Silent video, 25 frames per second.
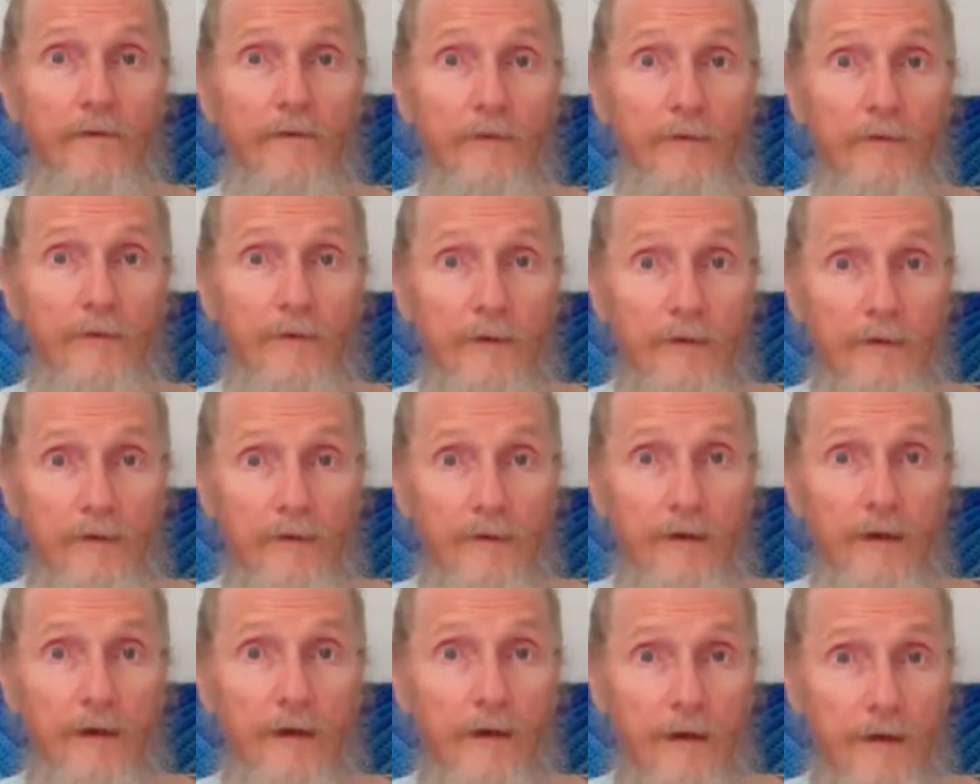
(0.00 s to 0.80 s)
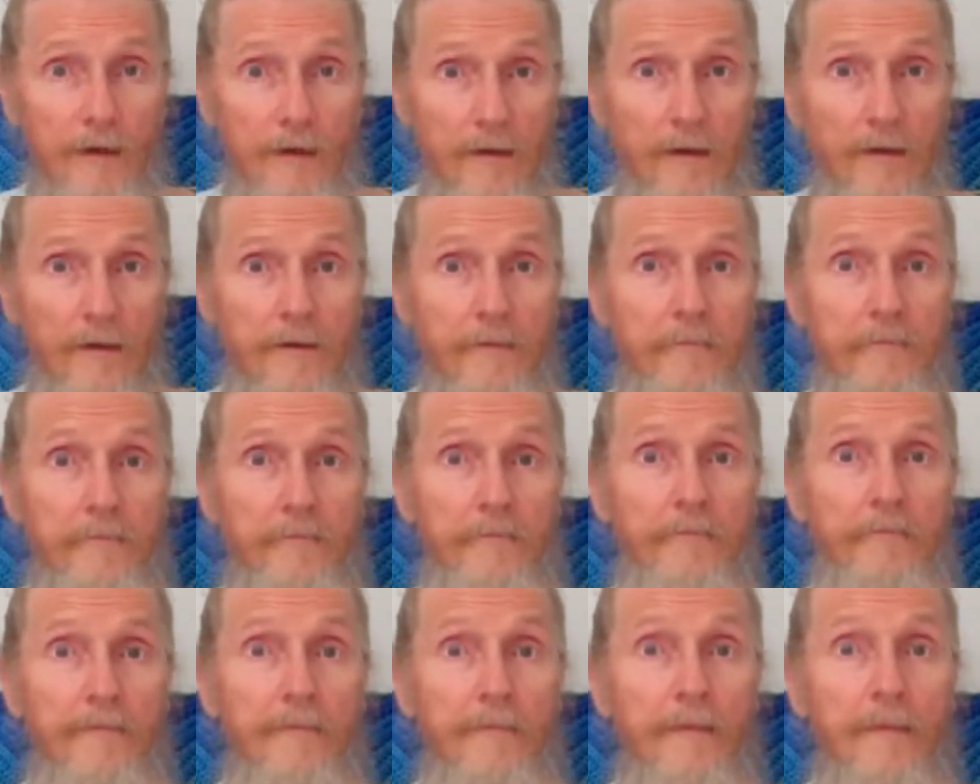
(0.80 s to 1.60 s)
through his God
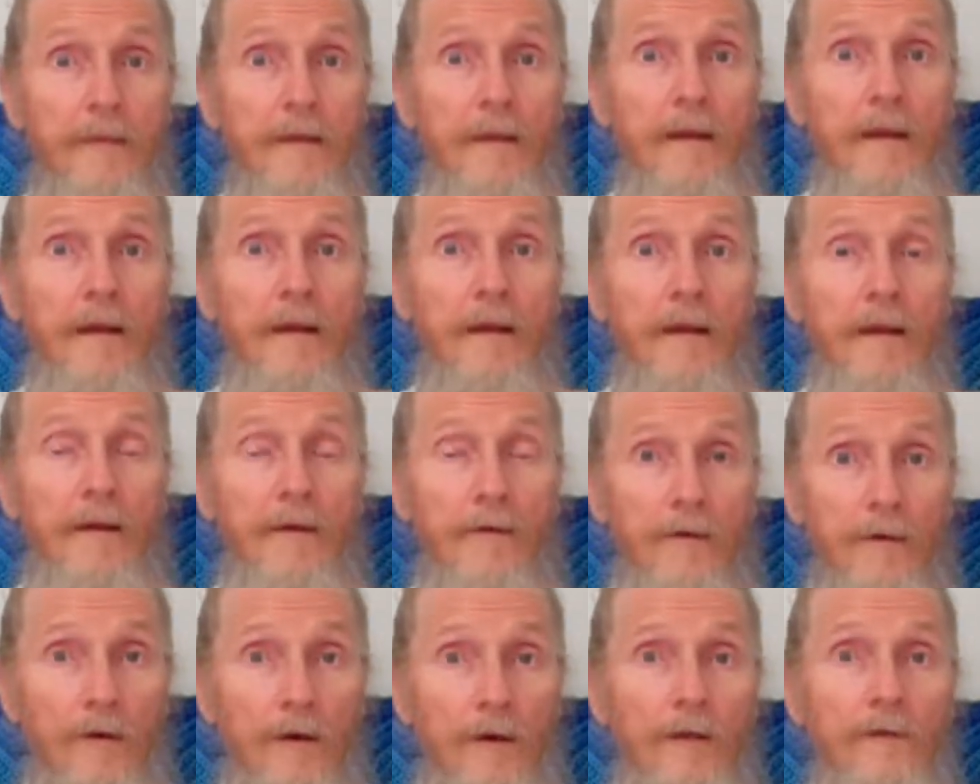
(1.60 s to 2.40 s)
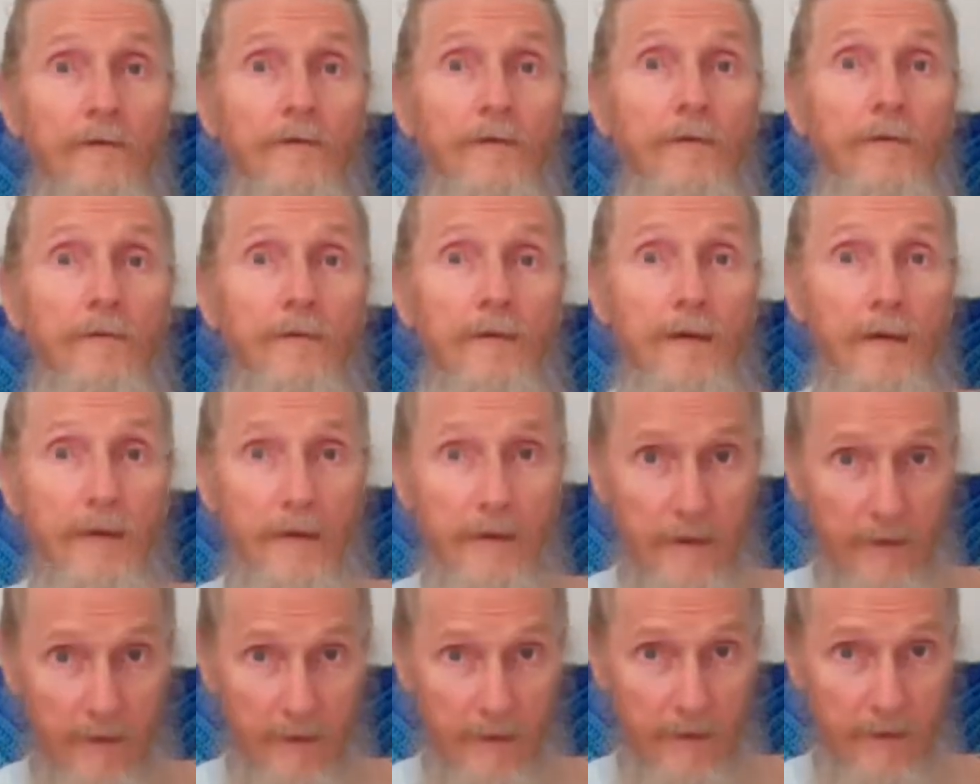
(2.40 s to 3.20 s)
gods over
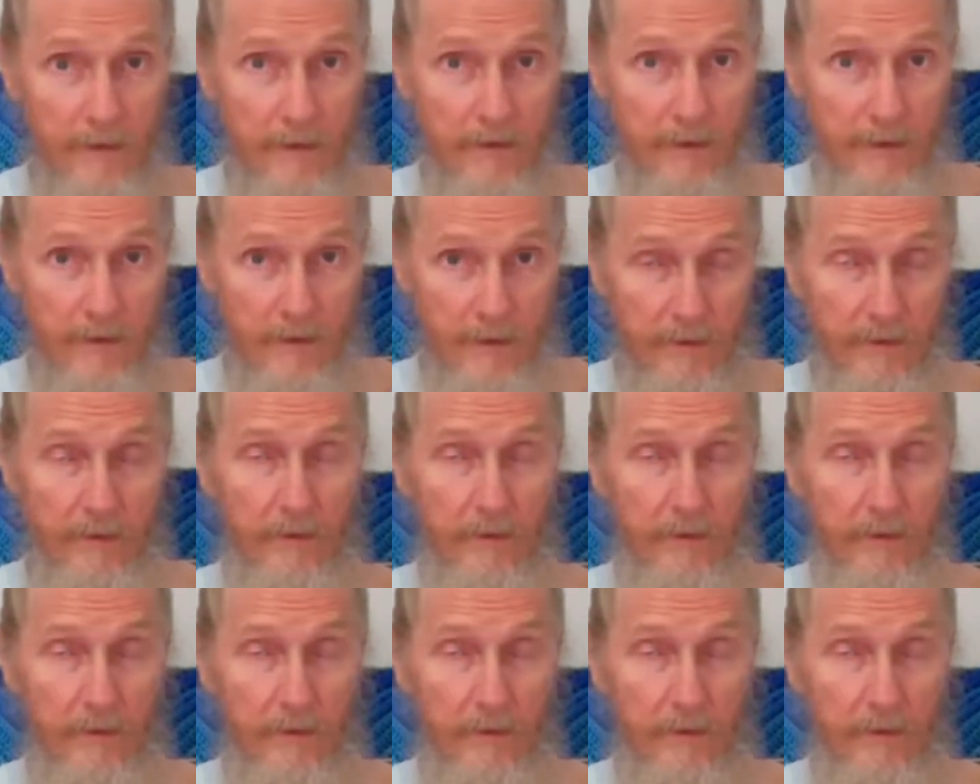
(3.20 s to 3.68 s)
the, the,